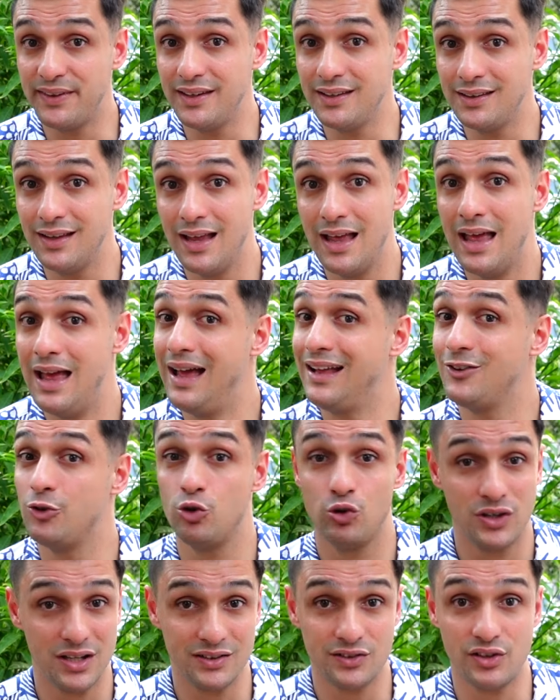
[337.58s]
seat and
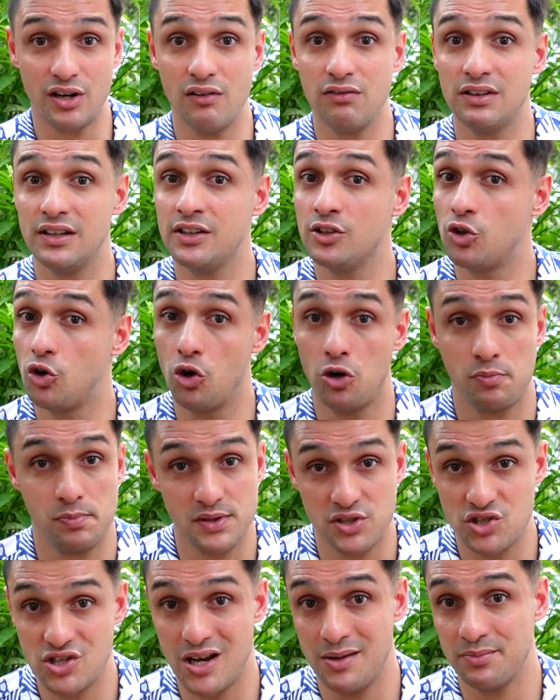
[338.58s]
you can travel in
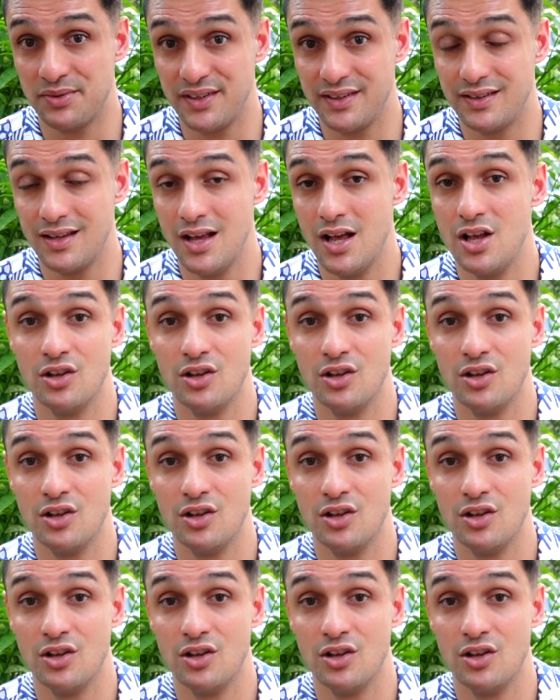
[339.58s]
cockpit jump seat.